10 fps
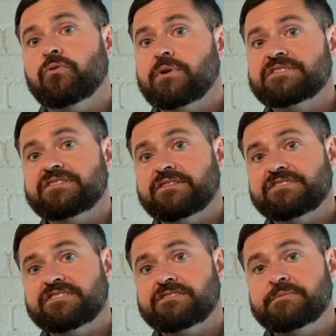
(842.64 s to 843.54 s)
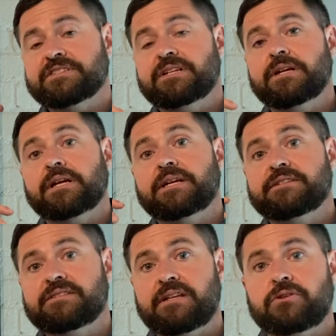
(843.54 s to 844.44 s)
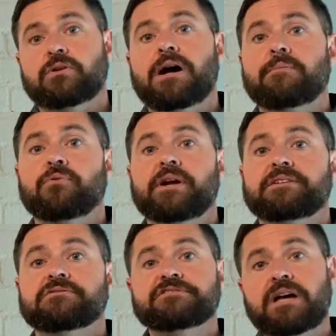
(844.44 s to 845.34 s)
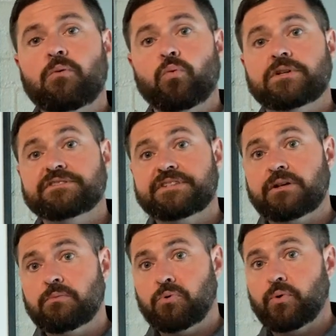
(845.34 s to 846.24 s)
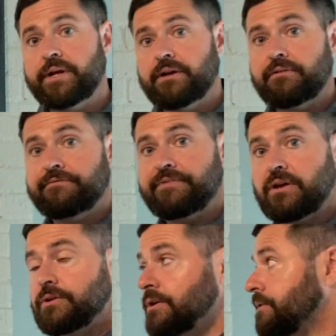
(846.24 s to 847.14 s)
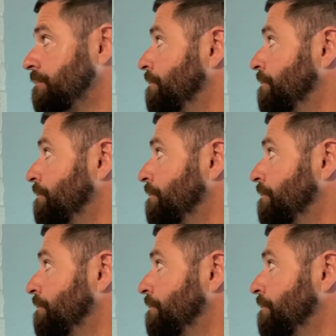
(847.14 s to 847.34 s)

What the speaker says: the rest of the system is going to continue to operate. There's not one single point of failure.